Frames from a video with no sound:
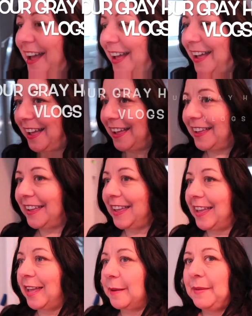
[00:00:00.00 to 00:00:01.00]
I
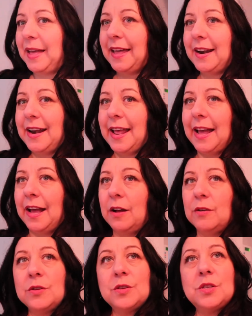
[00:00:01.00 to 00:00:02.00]
am headed
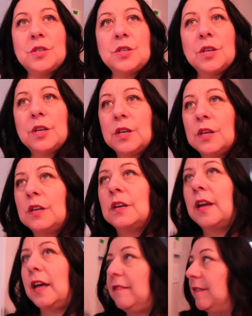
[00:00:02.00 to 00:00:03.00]
out.
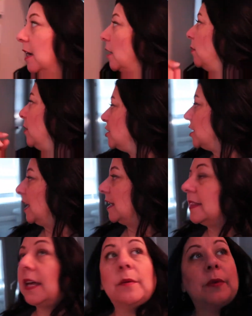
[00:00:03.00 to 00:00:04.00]
Gotta figure out which
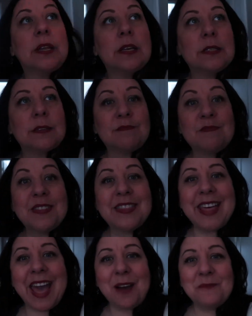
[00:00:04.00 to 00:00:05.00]
light that one is.
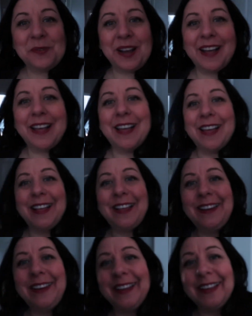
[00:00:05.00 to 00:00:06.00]
That
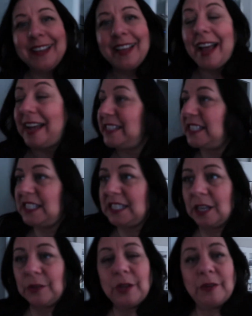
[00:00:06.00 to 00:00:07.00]
one! I
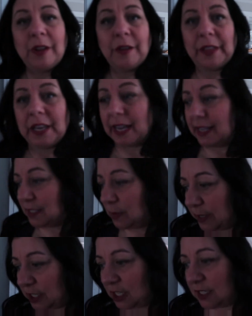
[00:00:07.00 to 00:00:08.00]
still don't know the light
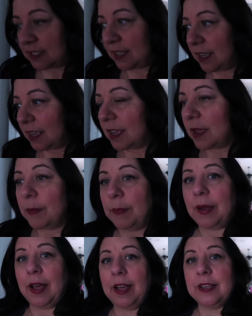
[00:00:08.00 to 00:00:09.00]
switches.
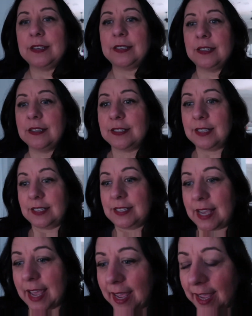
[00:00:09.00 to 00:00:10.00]
But
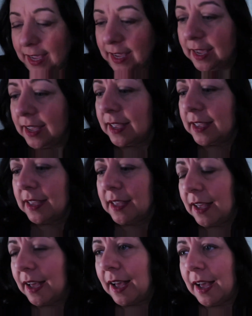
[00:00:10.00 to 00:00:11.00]
today,
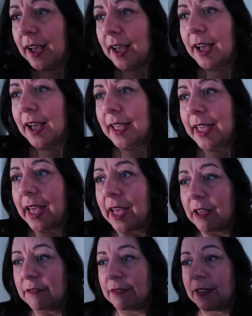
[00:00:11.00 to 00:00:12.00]
I
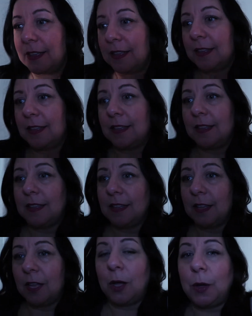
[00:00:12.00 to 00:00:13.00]
have,
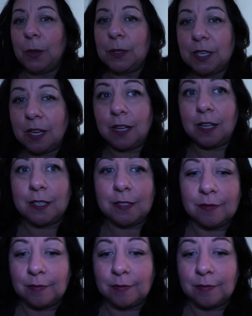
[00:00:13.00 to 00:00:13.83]
hold on.